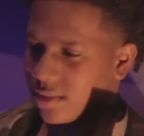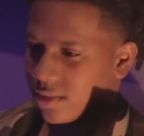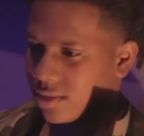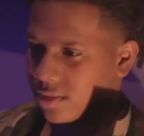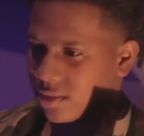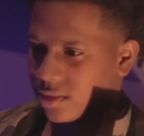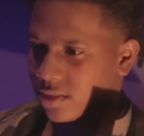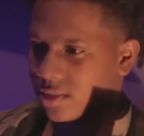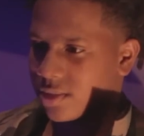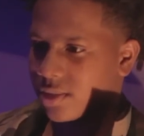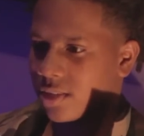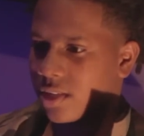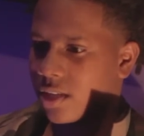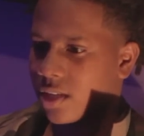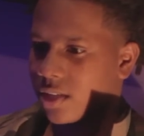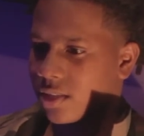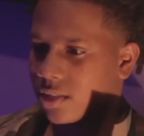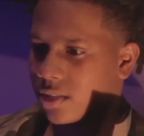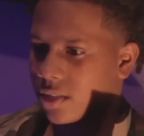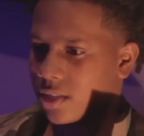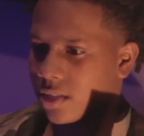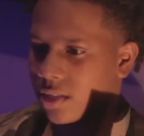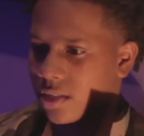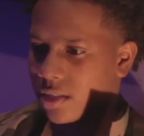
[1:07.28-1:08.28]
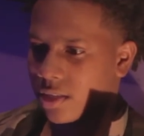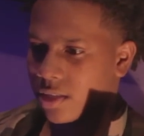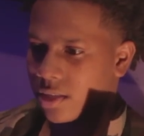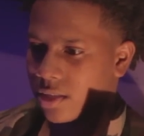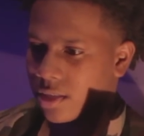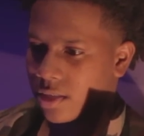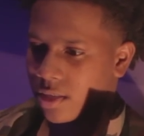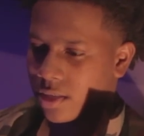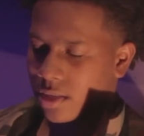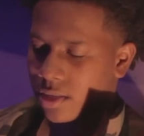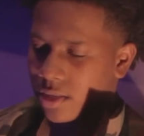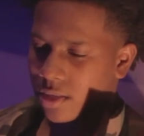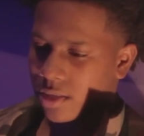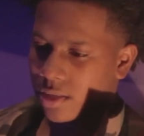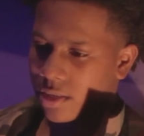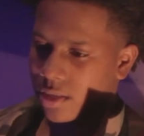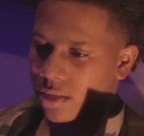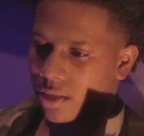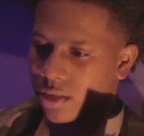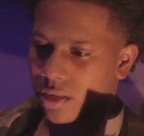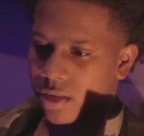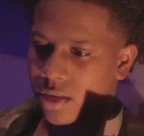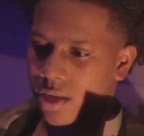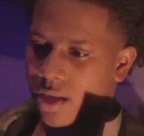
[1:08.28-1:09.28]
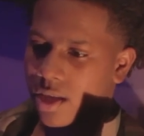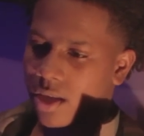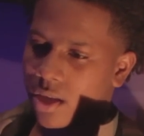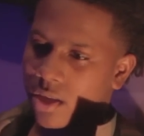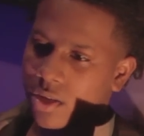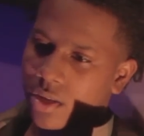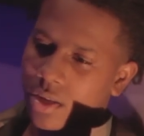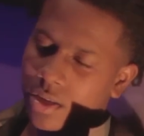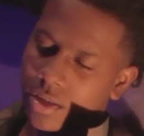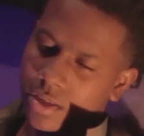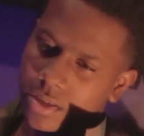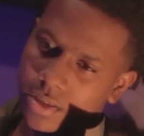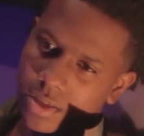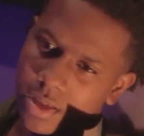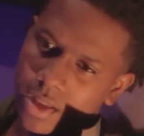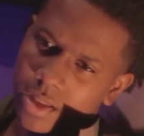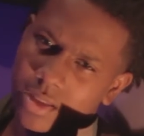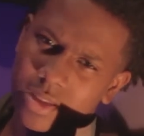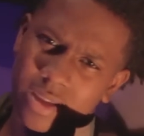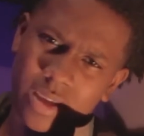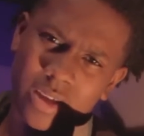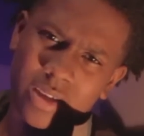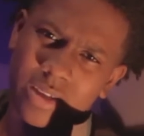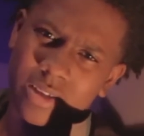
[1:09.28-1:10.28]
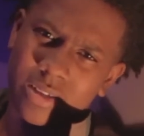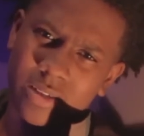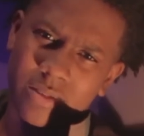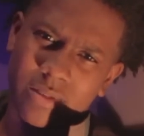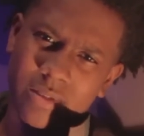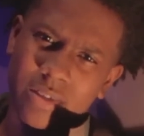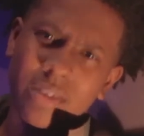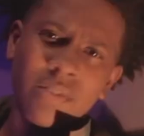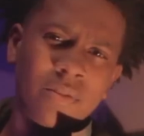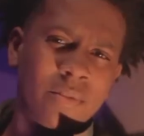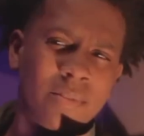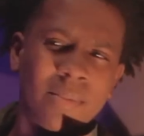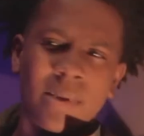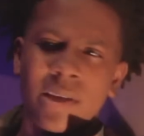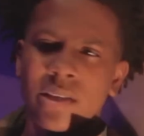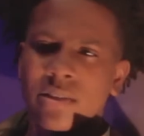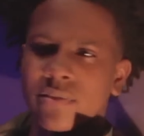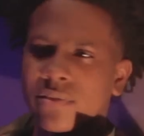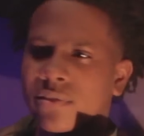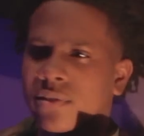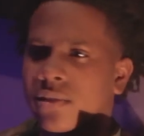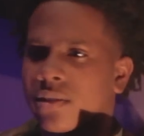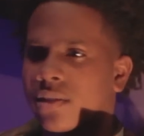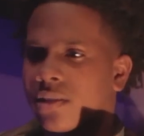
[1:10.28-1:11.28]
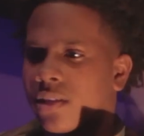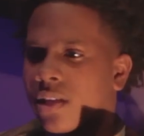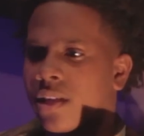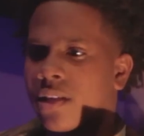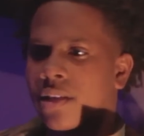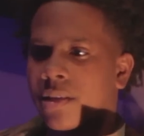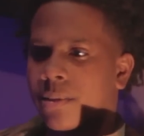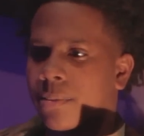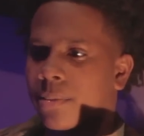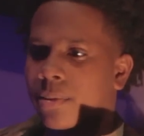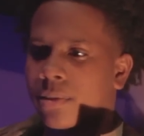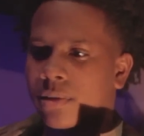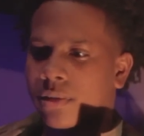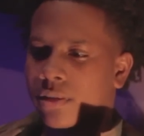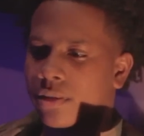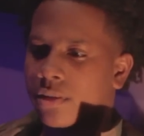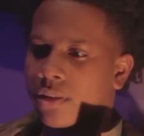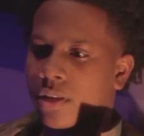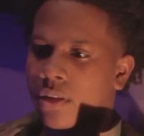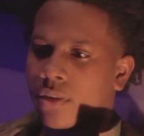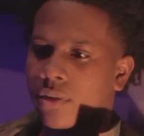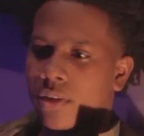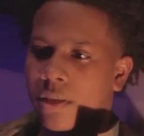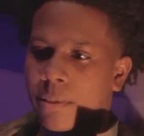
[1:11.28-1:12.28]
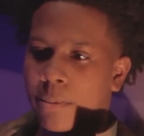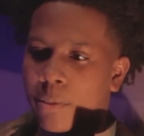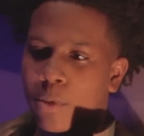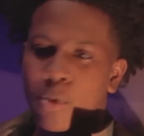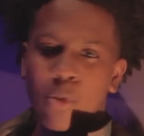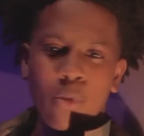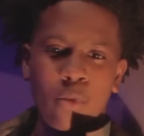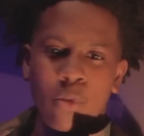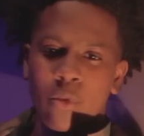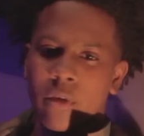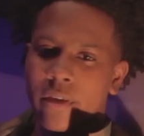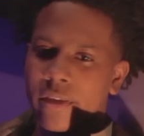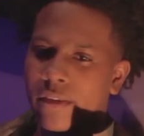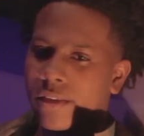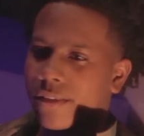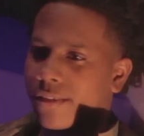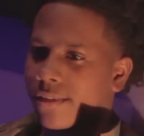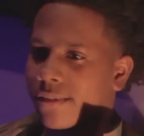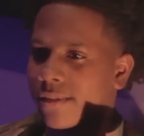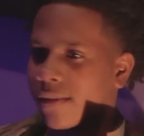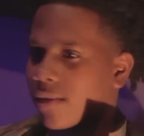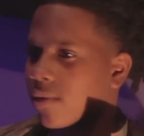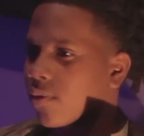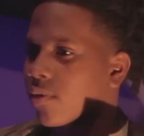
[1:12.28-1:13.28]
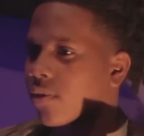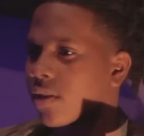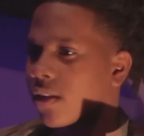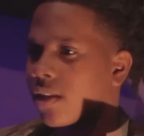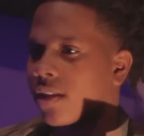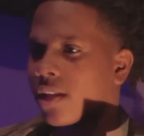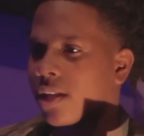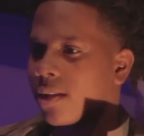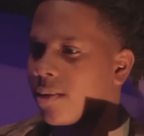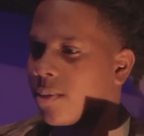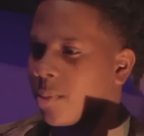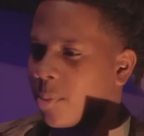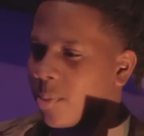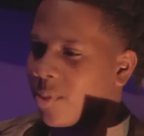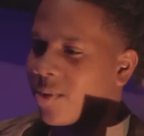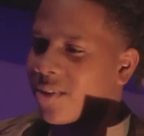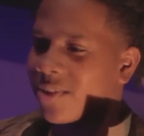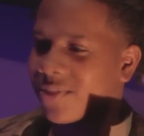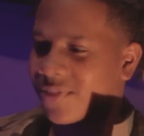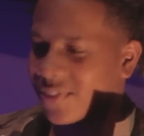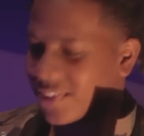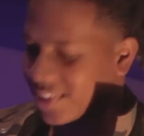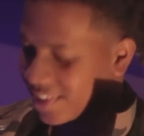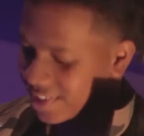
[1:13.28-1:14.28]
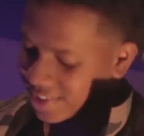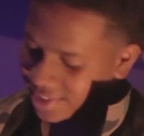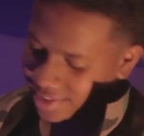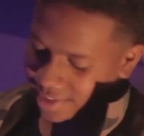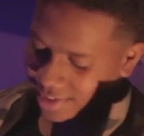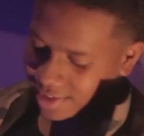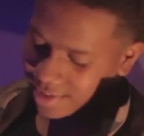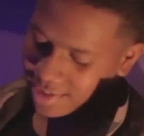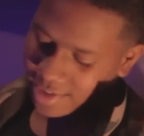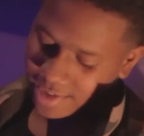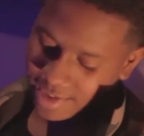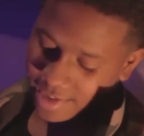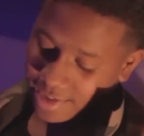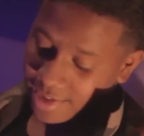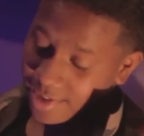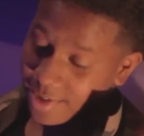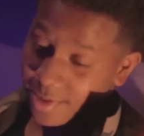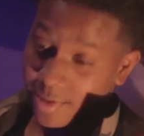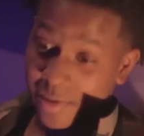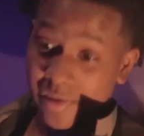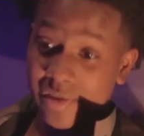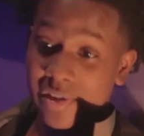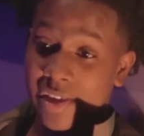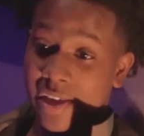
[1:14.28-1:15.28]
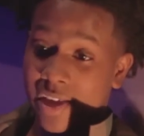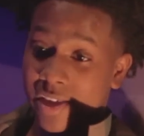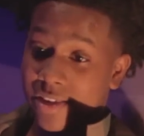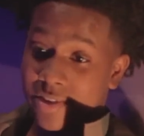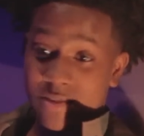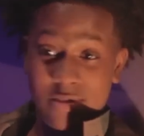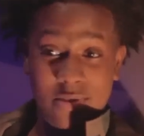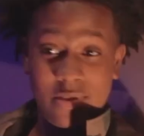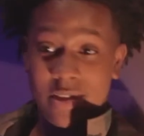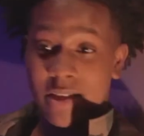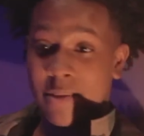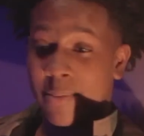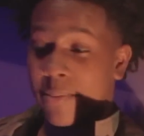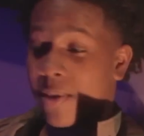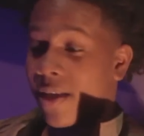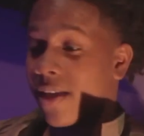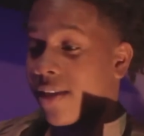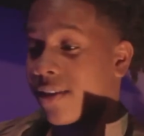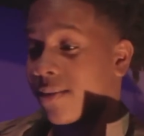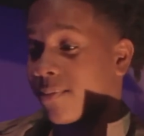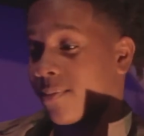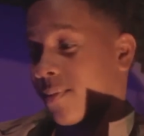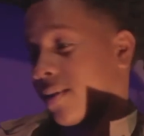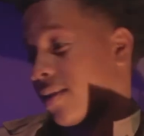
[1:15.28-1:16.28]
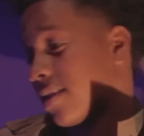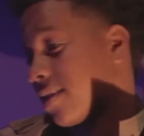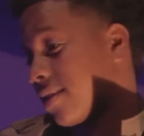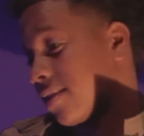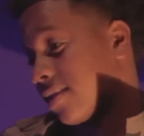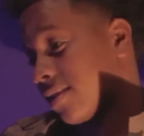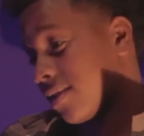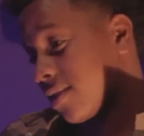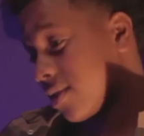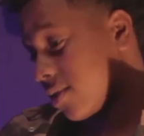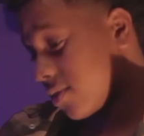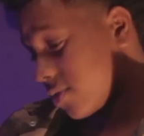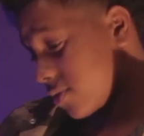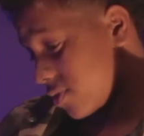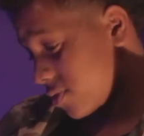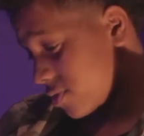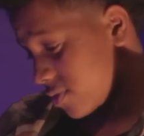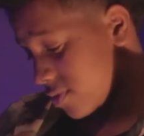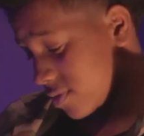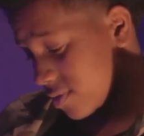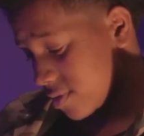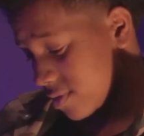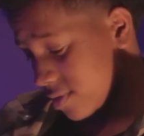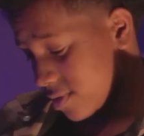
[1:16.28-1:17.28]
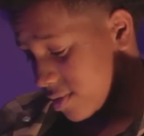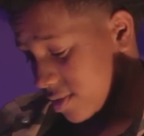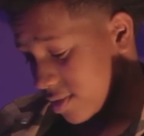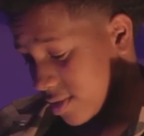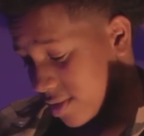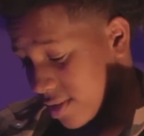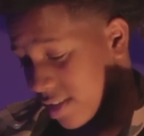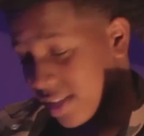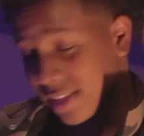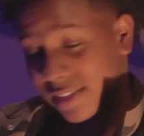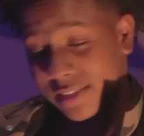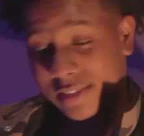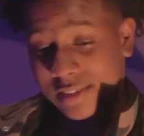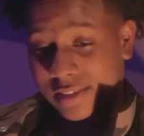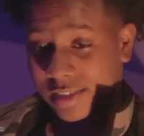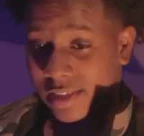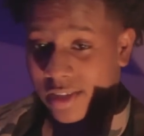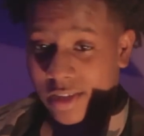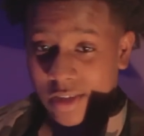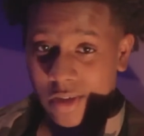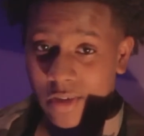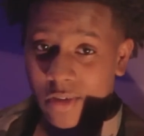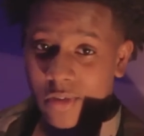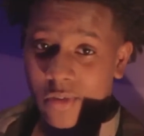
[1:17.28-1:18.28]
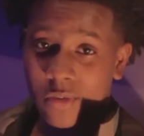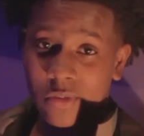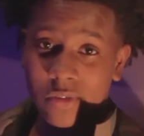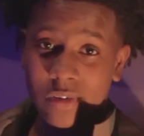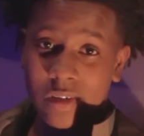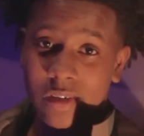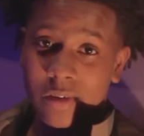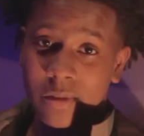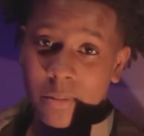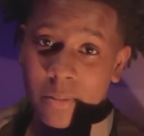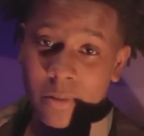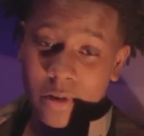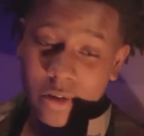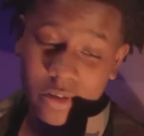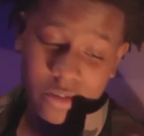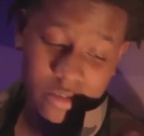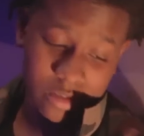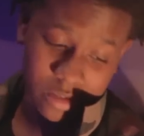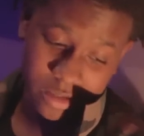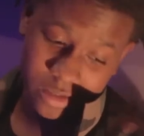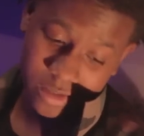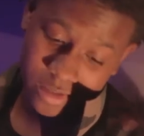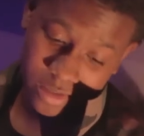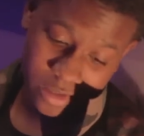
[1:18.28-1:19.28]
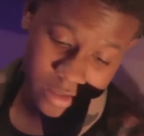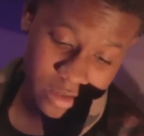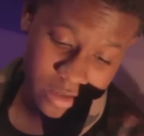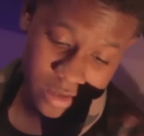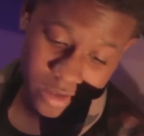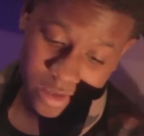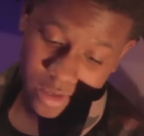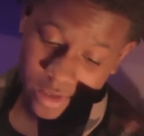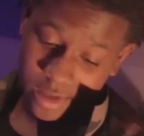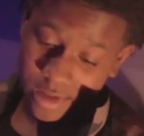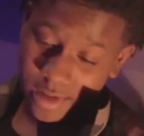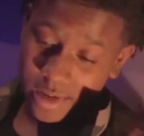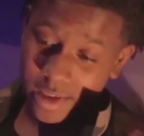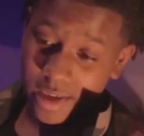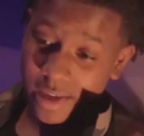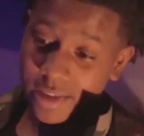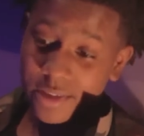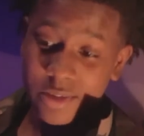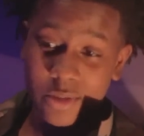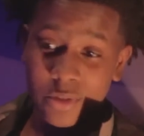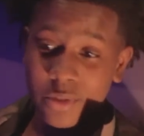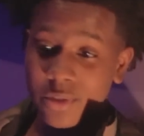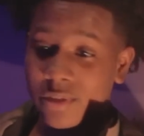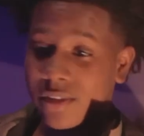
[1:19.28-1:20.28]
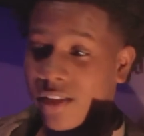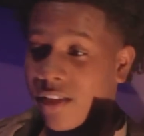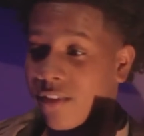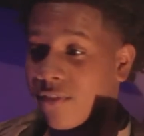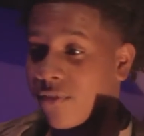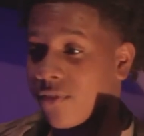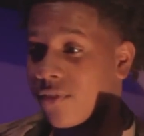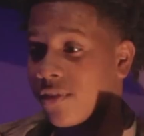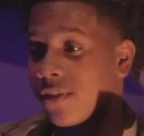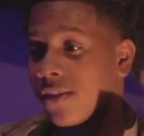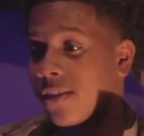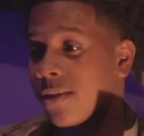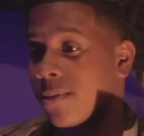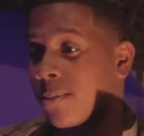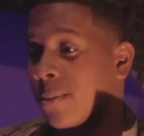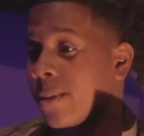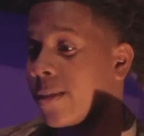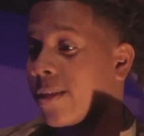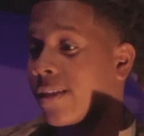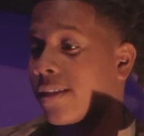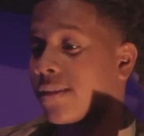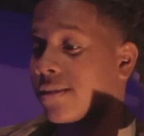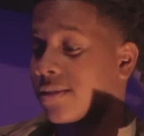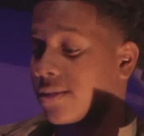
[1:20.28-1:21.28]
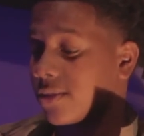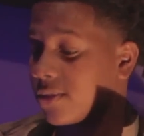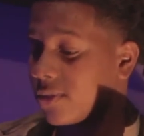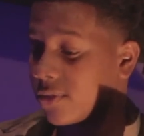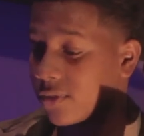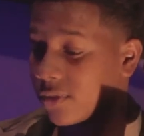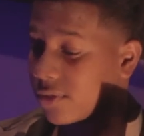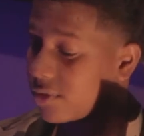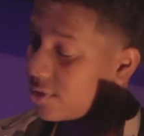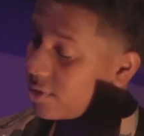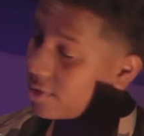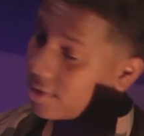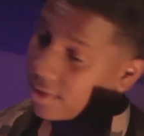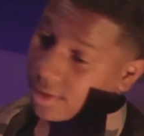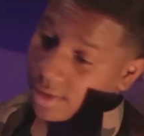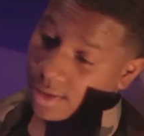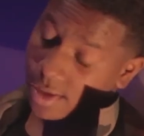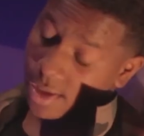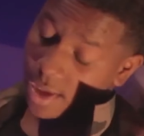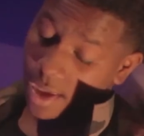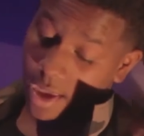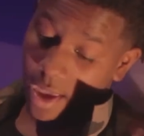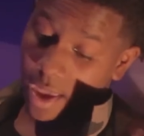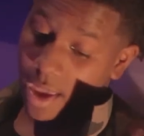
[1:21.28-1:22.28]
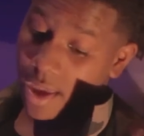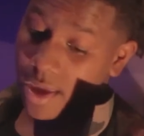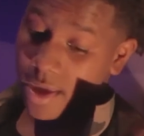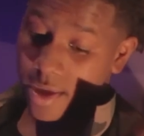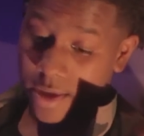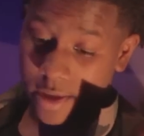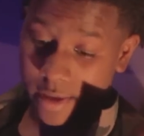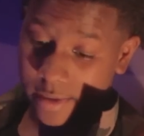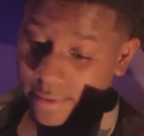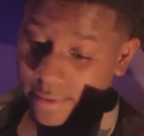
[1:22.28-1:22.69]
And shit like that. And all that. I think he from Batesville. Yeah, but you know, they move away from claiming motherfucker. Yeah. You can't do nothing about it, man, you know? That's a whole nother person. They do what they feel, man, so hey.